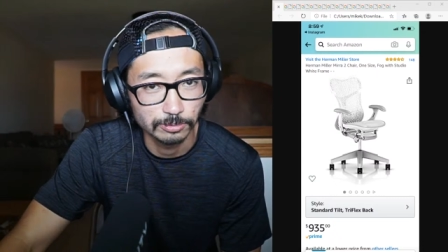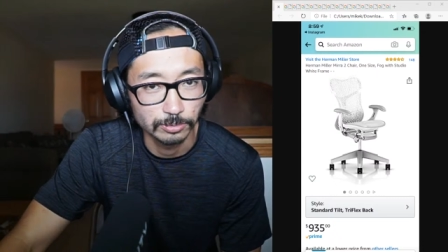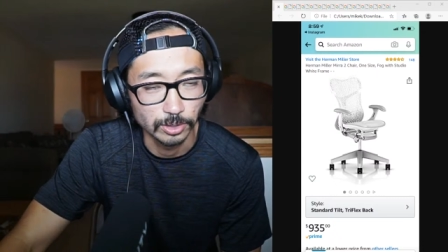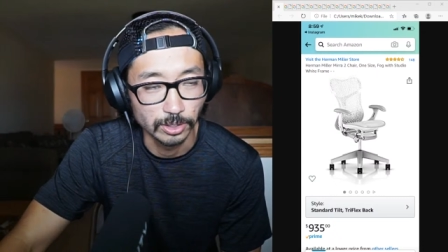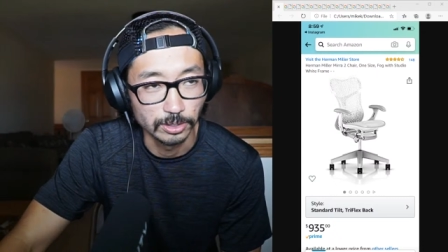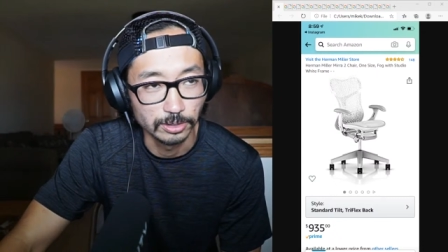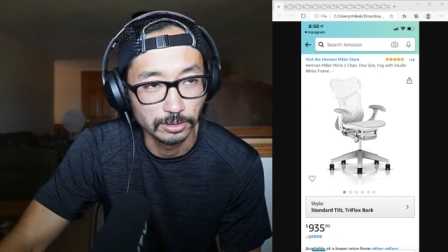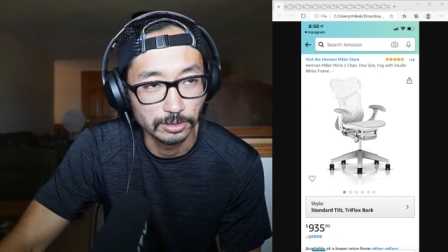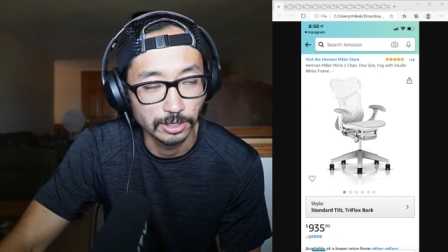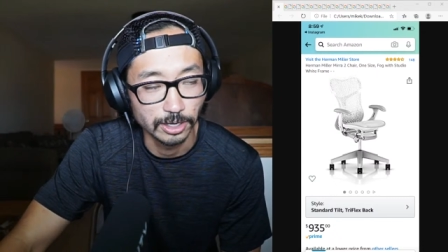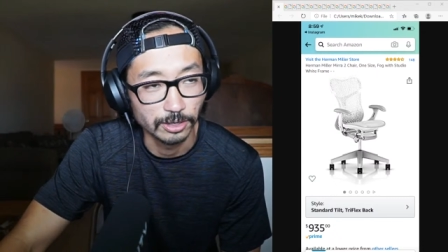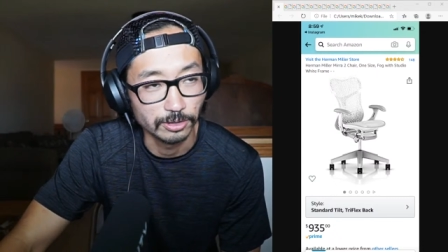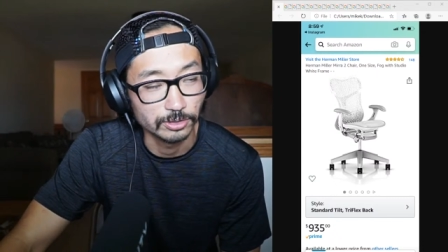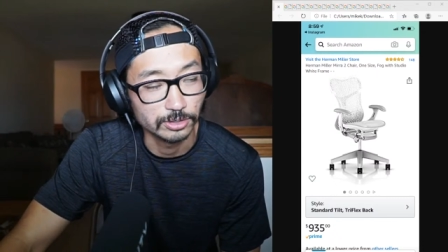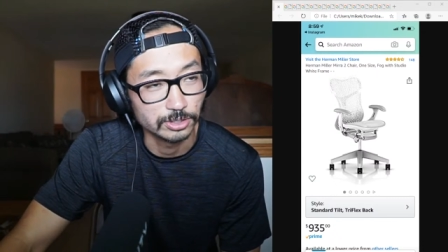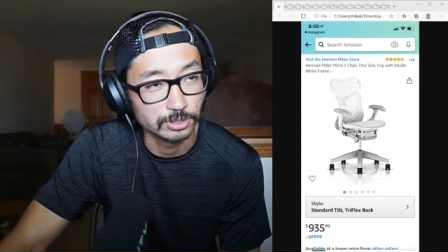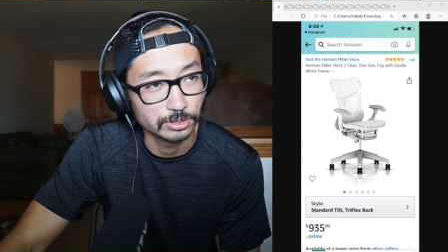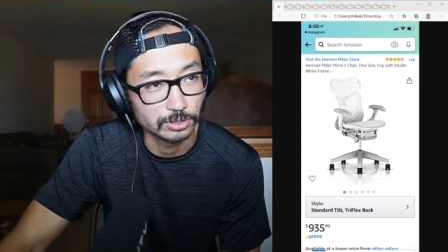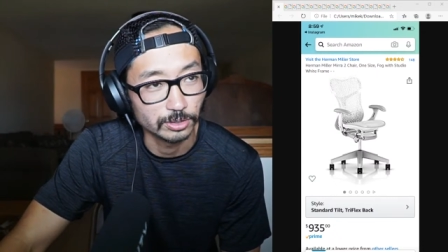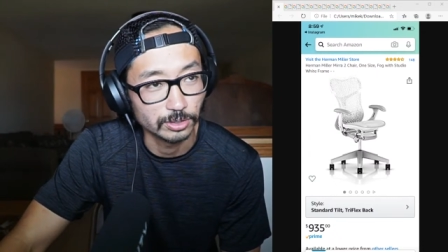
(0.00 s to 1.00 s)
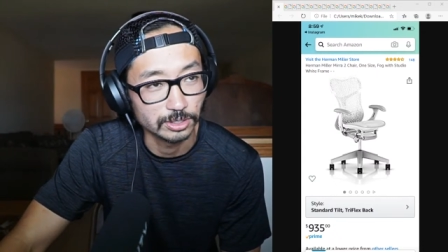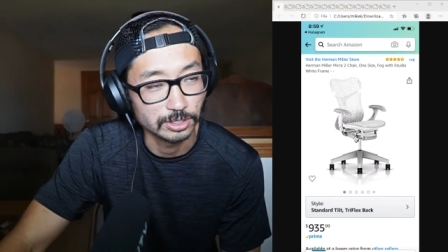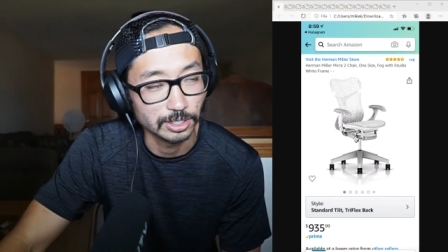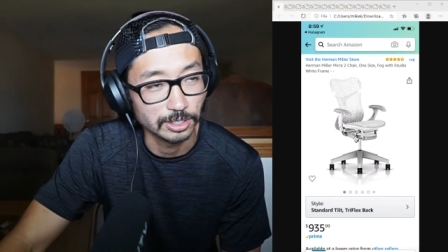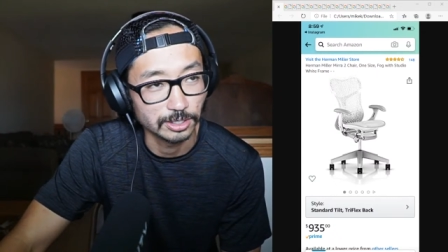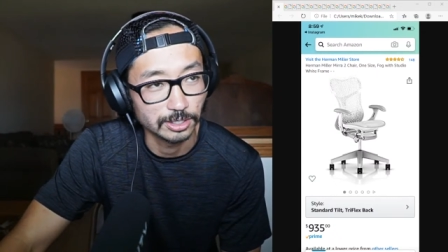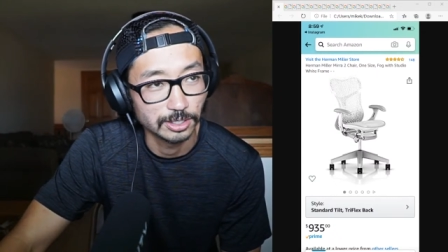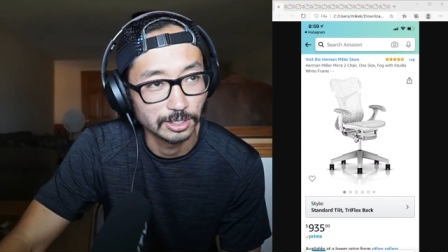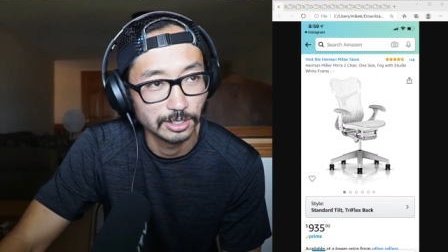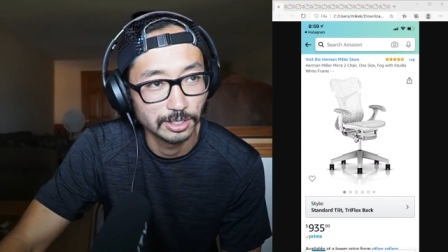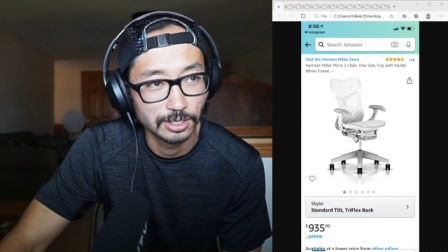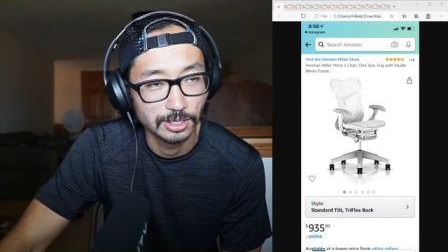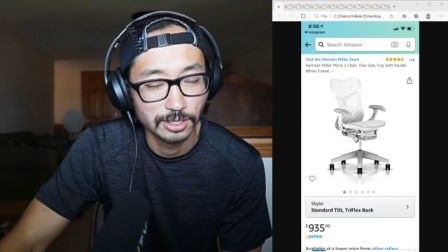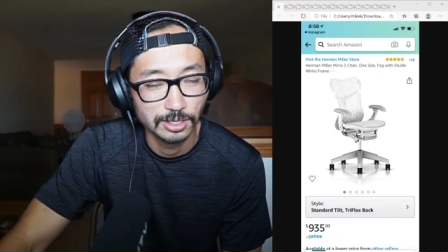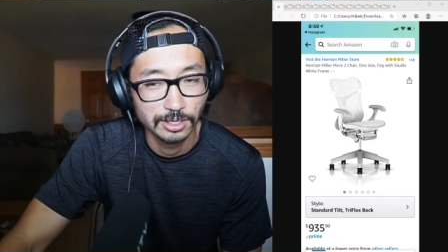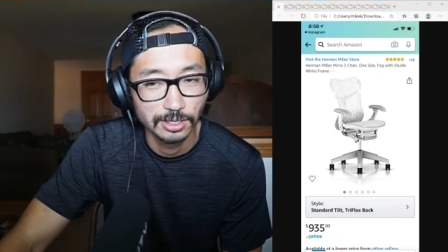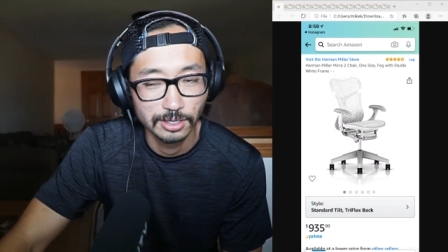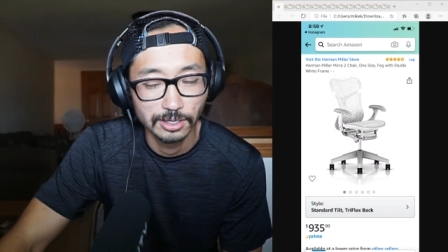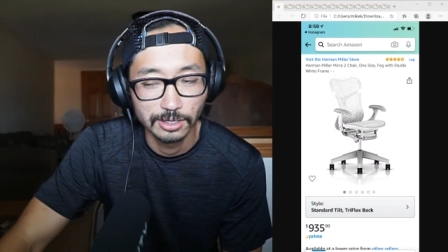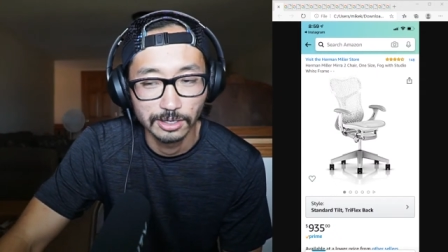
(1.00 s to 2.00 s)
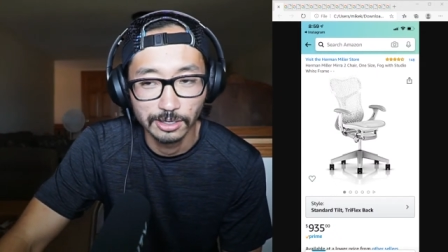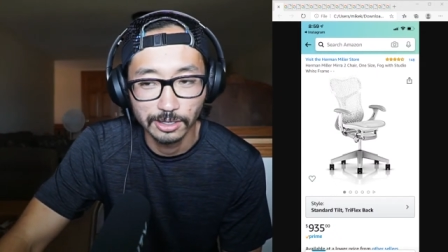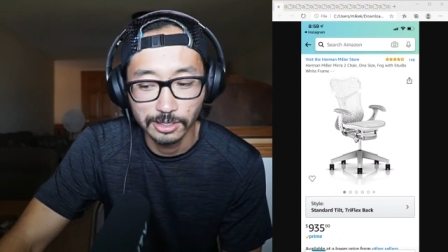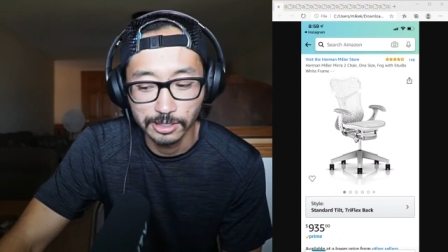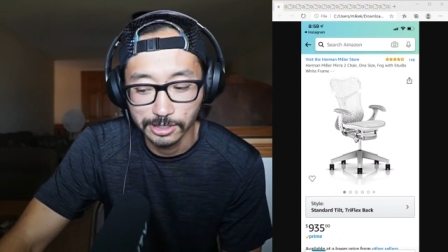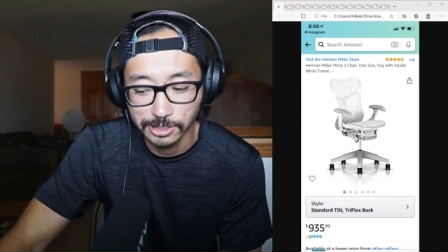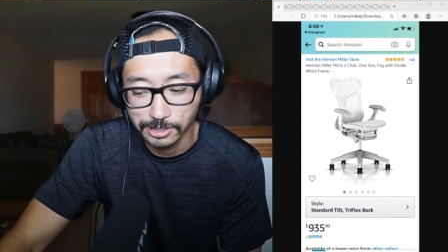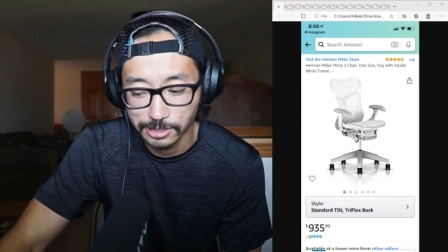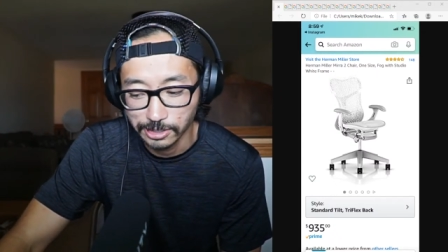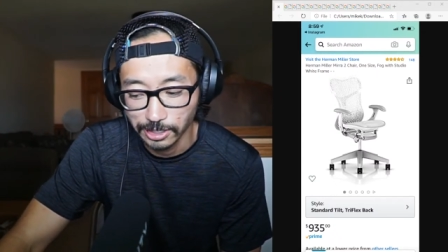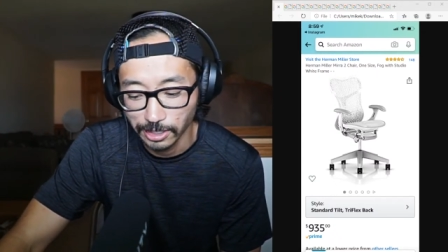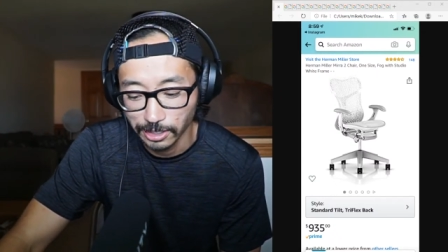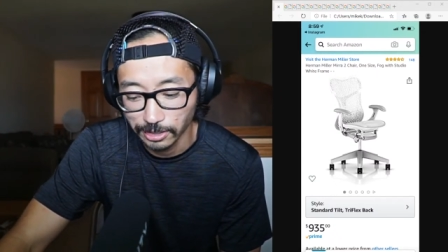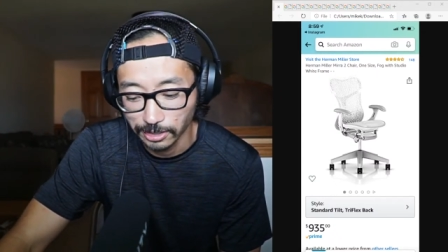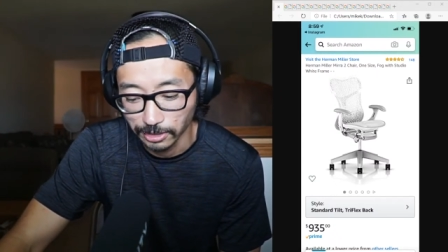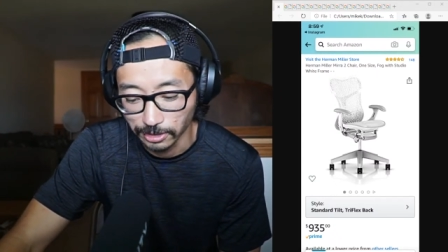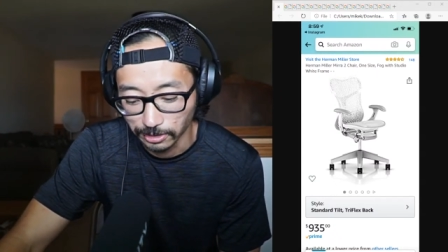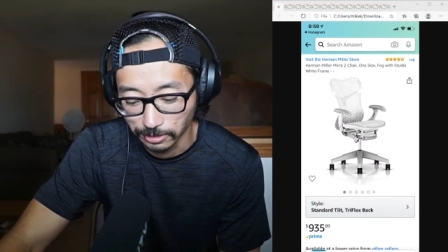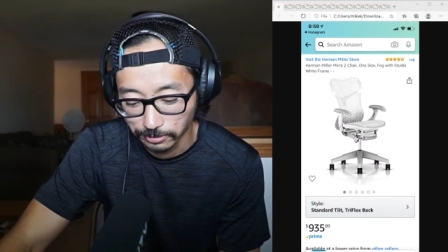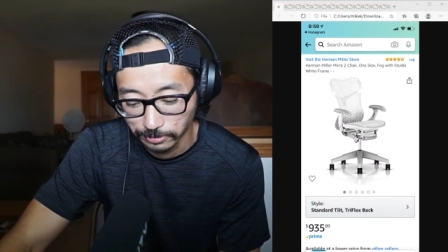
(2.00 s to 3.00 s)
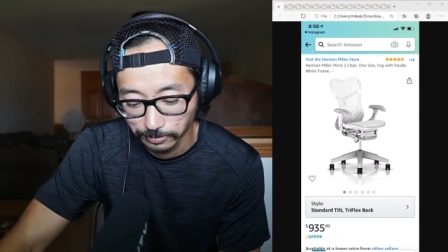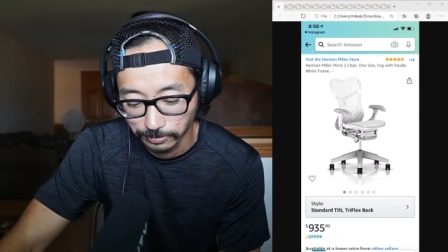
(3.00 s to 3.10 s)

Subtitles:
But I was just always like, oh, this standing,